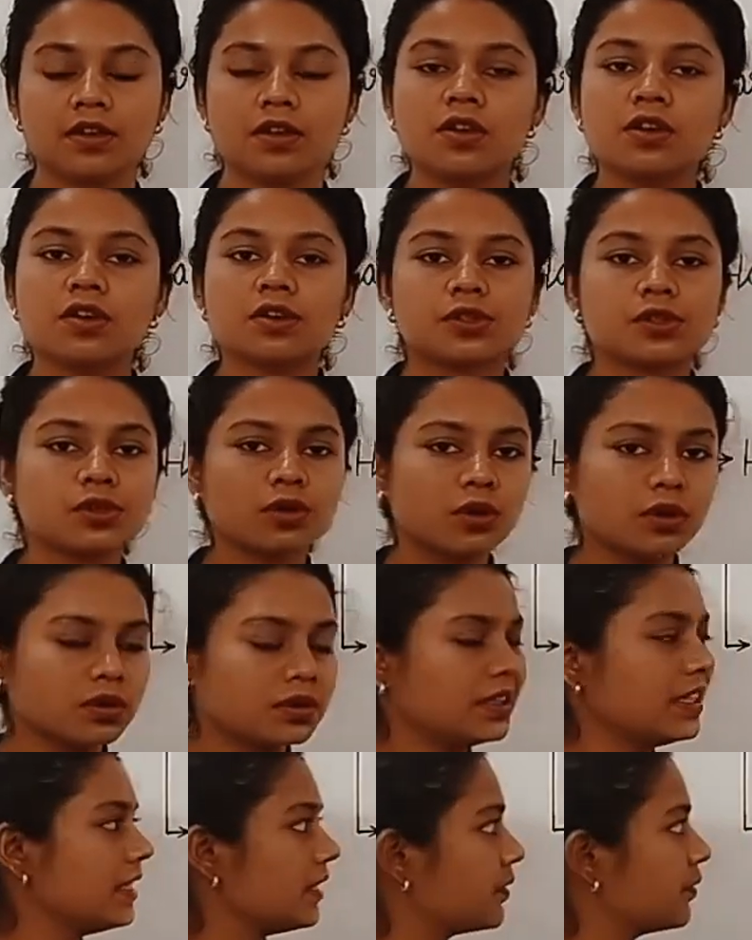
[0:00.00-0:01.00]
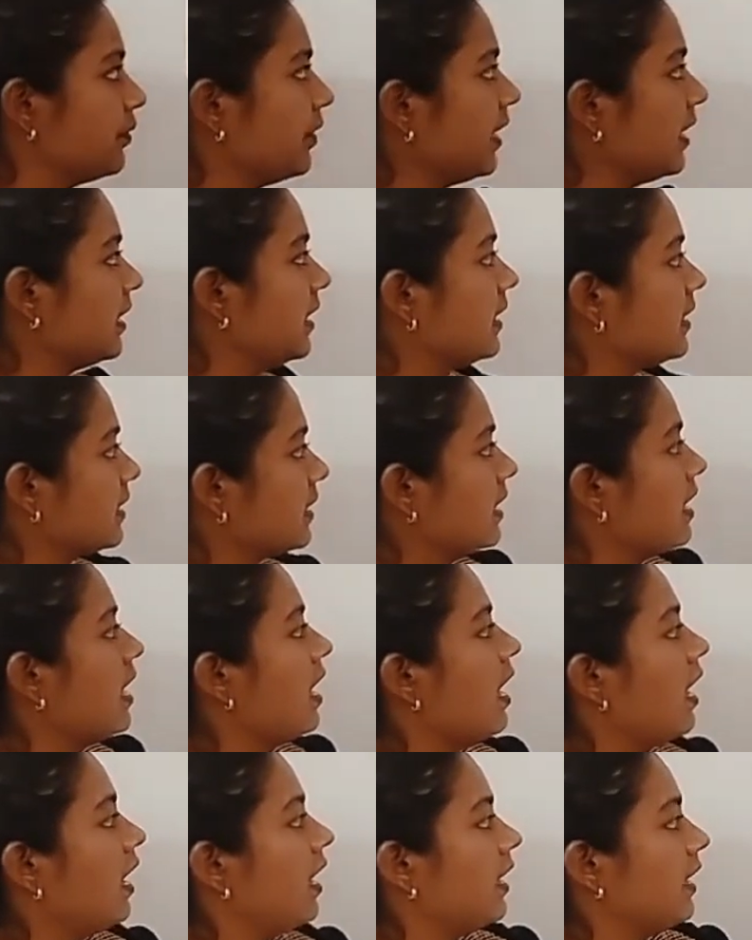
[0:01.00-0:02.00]
So this way, these
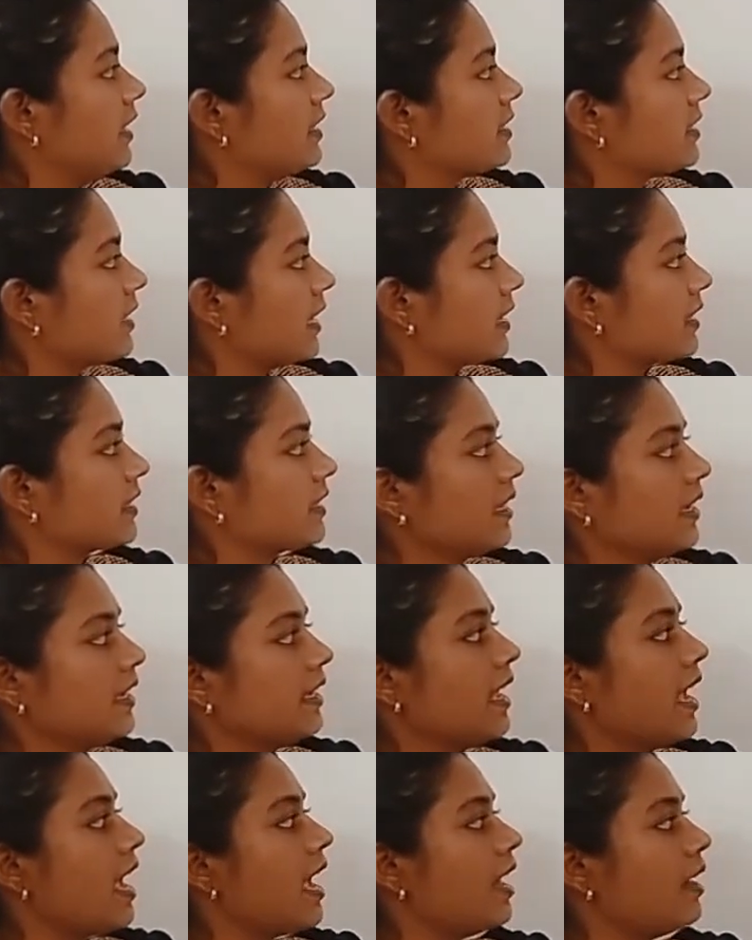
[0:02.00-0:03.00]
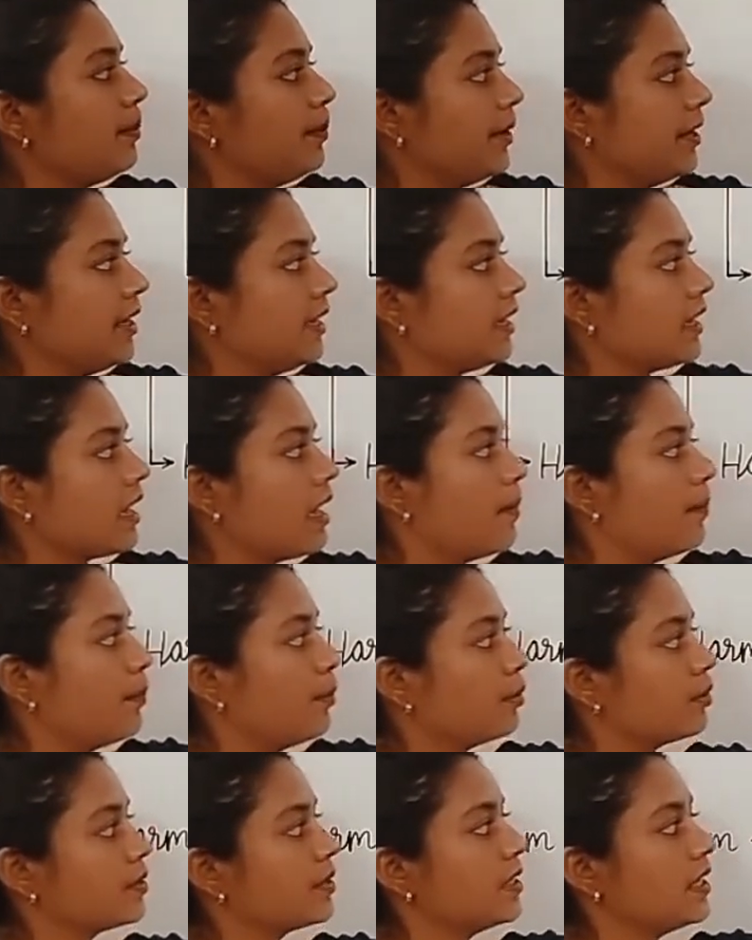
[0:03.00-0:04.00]
insects, it help in
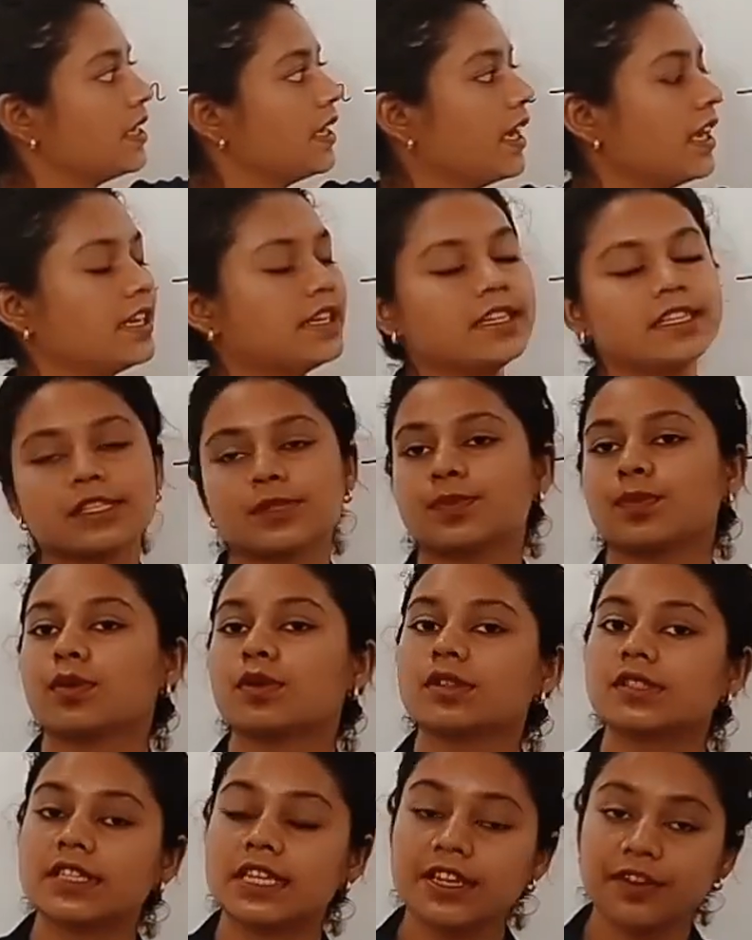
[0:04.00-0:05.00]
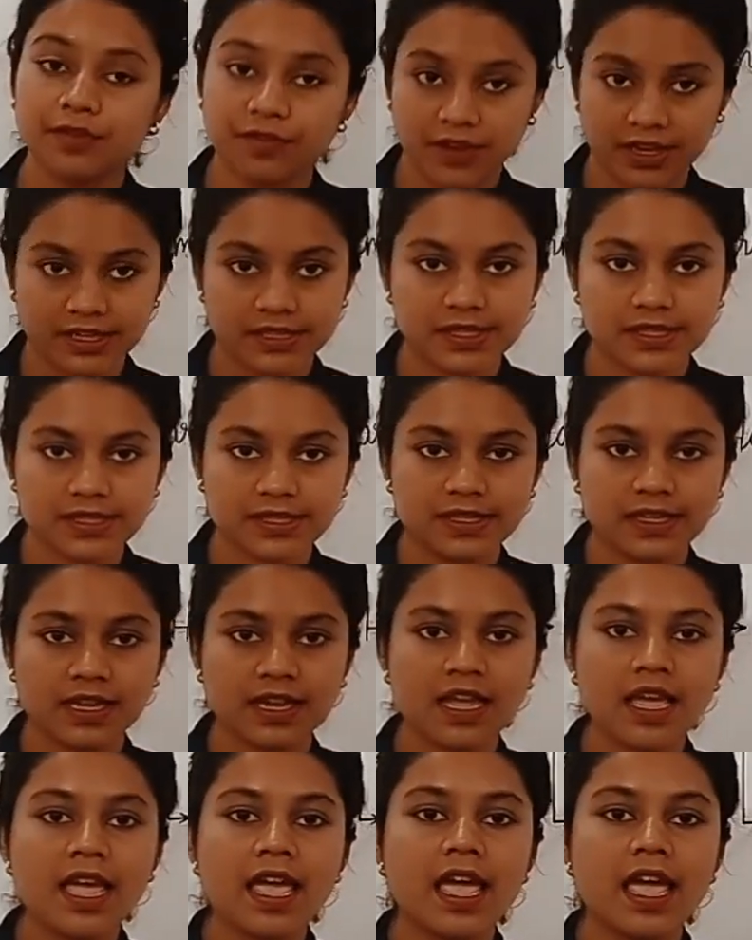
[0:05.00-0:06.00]
decomposing and disposing waste
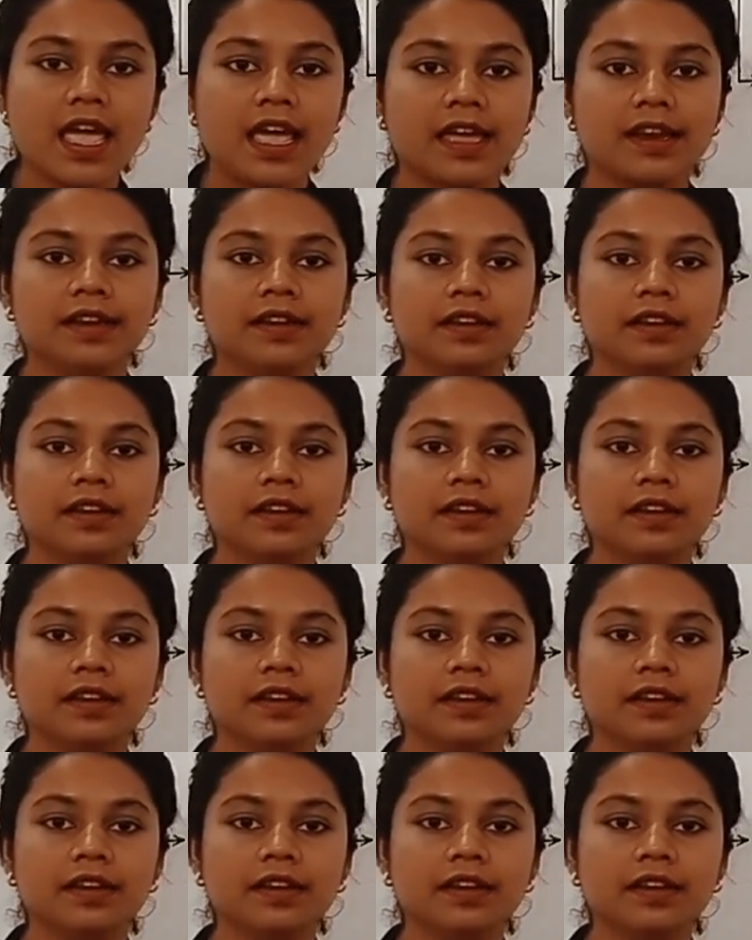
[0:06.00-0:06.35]
and